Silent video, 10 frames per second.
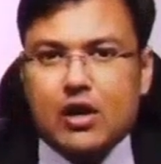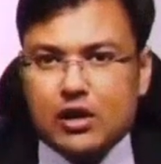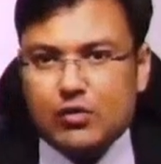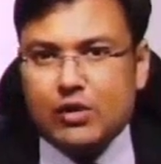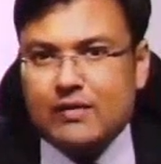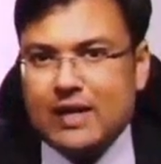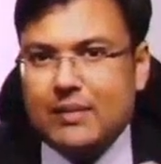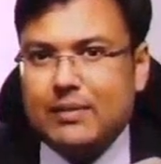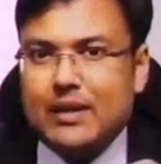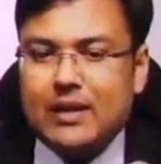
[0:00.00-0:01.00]
So what will
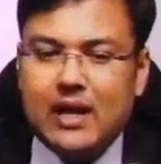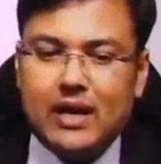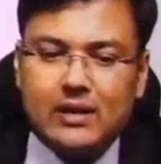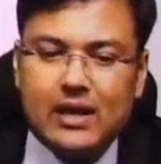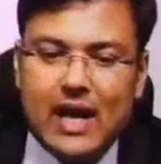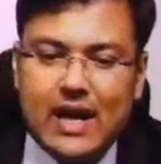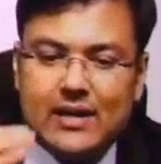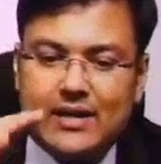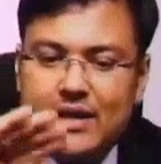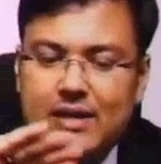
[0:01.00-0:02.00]
happen? The
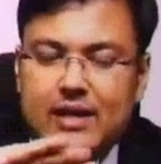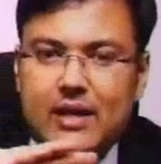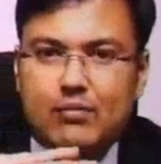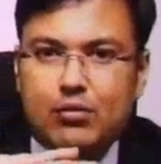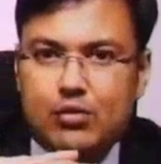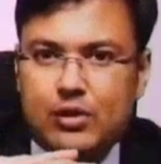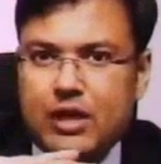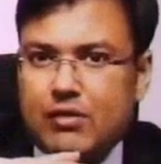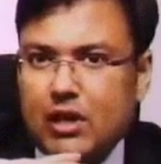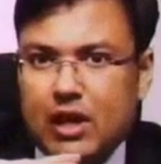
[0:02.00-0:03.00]
anterior and
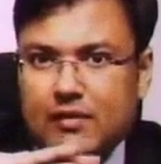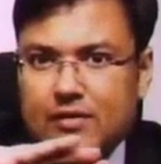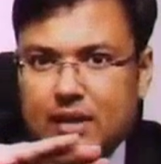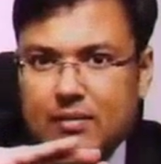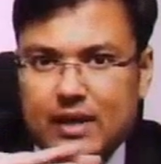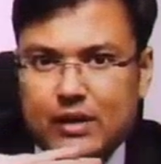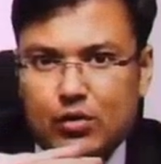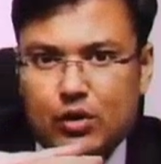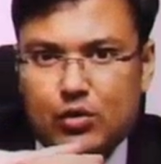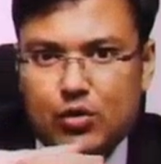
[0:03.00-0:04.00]
posterior wall of stomach is
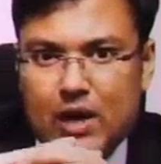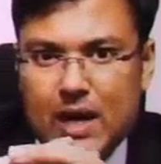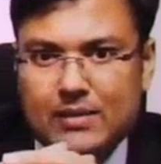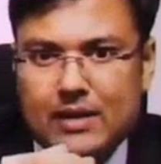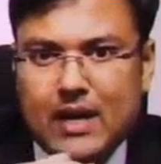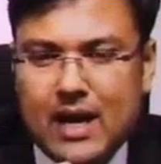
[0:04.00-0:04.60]
going to collapse,